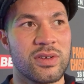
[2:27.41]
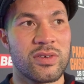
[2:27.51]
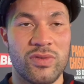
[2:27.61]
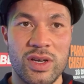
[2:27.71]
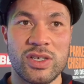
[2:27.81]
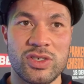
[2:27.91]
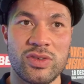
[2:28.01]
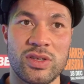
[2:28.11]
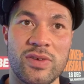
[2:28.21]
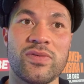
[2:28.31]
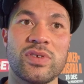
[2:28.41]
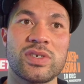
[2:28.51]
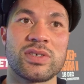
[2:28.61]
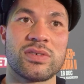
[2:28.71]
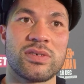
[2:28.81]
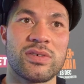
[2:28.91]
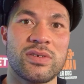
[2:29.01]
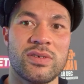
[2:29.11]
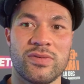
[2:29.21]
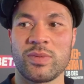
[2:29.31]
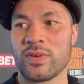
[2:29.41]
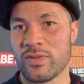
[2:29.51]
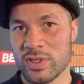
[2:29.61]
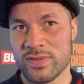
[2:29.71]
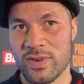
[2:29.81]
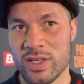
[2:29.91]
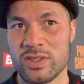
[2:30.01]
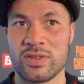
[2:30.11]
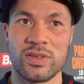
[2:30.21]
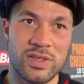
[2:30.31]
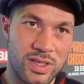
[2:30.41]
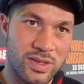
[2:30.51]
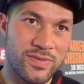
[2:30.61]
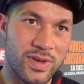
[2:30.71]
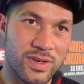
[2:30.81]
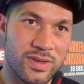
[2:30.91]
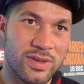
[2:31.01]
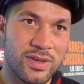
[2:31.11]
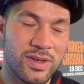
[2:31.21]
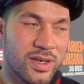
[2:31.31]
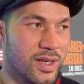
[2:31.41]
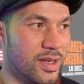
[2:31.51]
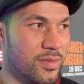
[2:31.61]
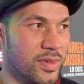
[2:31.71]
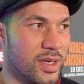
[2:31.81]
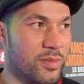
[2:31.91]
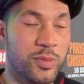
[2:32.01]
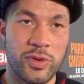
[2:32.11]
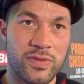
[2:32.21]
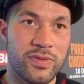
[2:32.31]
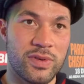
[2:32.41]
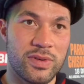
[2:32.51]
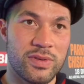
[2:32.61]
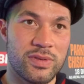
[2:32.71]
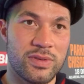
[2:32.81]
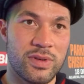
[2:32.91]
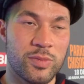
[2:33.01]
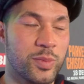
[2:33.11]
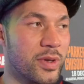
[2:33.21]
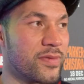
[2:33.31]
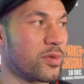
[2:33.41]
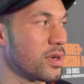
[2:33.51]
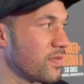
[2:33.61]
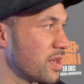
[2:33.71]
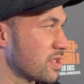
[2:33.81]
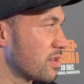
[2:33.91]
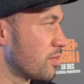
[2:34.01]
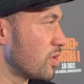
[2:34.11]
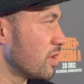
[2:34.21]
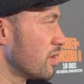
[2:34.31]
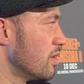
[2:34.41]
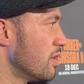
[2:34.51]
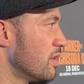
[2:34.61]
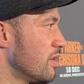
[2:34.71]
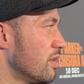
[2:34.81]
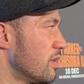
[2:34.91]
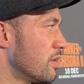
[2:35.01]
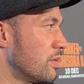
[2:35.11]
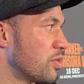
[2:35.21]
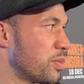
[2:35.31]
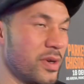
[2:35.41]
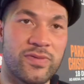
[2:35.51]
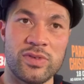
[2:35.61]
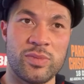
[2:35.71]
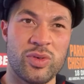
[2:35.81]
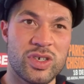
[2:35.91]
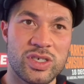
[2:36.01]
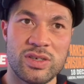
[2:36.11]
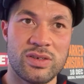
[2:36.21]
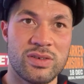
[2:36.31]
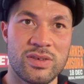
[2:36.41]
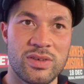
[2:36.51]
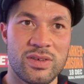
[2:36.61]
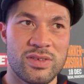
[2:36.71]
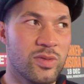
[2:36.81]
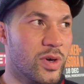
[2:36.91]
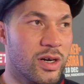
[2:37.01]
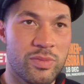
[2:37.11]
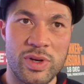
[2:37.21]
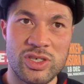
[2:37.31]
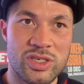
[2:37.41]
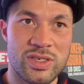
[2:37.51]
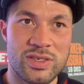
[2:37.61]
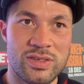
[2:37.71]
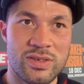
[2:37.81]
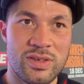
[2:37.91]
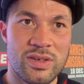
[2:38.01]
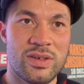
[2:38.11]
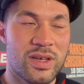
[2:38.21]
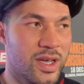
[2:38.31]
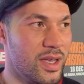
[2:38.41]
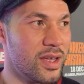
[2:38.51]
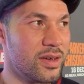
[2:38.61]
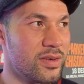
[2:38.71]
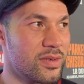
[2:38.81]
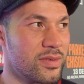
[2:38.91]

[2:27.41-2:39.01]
really show the difference from the first fight to the second fight, and I'm prepared for it. I'm prepared for whatever he's going to bring. I'm prepared for the pressure, the wild punches, and